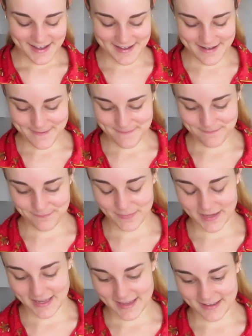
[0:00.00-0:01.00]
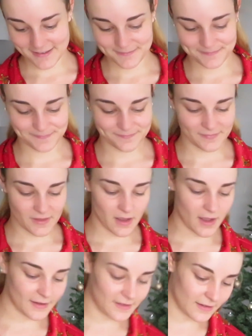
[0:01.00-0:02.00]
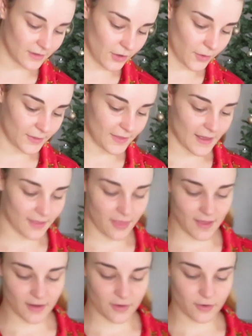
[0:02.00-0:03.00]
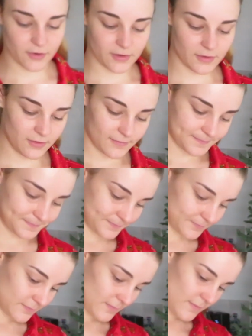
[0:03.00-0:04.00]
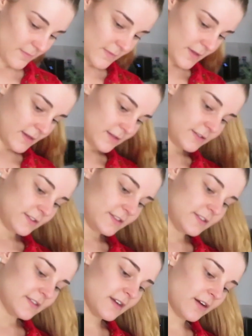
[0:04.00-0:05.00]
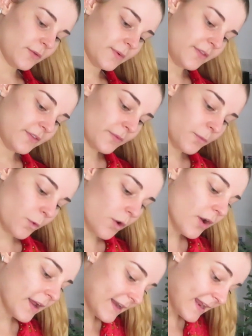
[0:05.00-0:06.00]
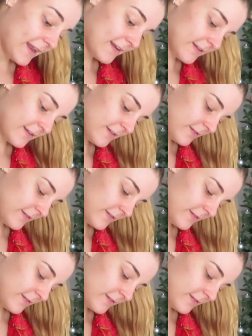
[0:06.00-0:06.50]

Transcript: Um, but yeah, I didn't go with that, thank God. I stuck with what I needed.